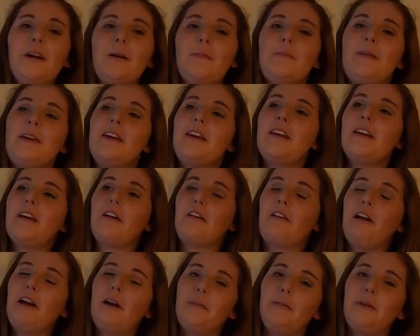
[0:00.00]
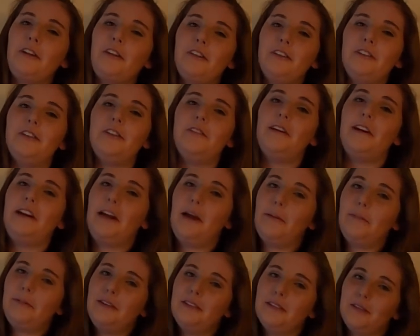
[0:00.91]
I'm being incredibly cringy right
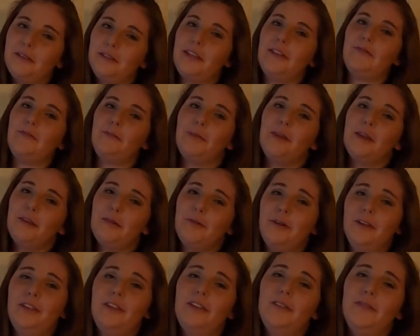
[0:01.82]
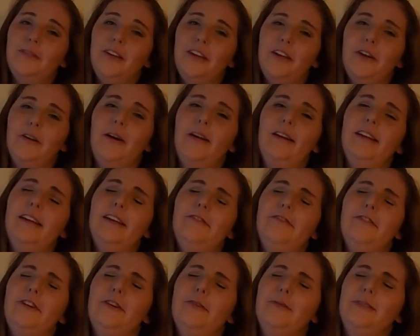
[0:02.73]
now, please don't leave. Please watch the video. I need
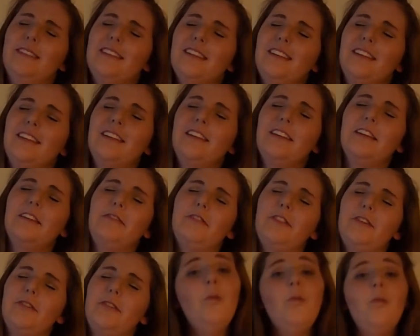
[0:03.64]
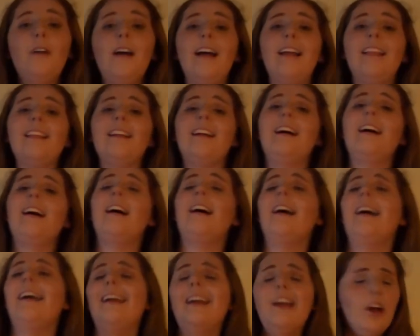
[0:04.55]
views. Well,
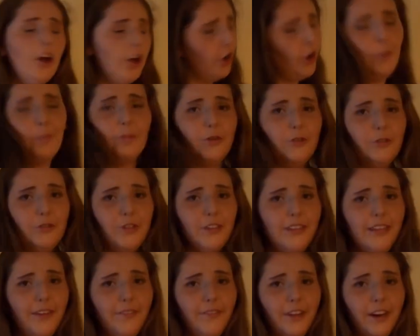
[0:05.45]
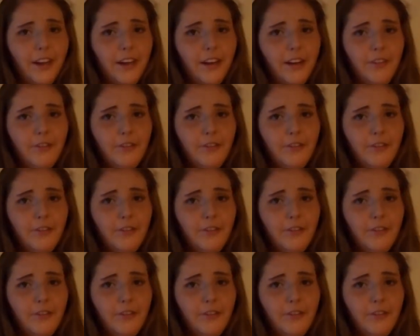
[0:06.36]
I hope you enjoyed that video.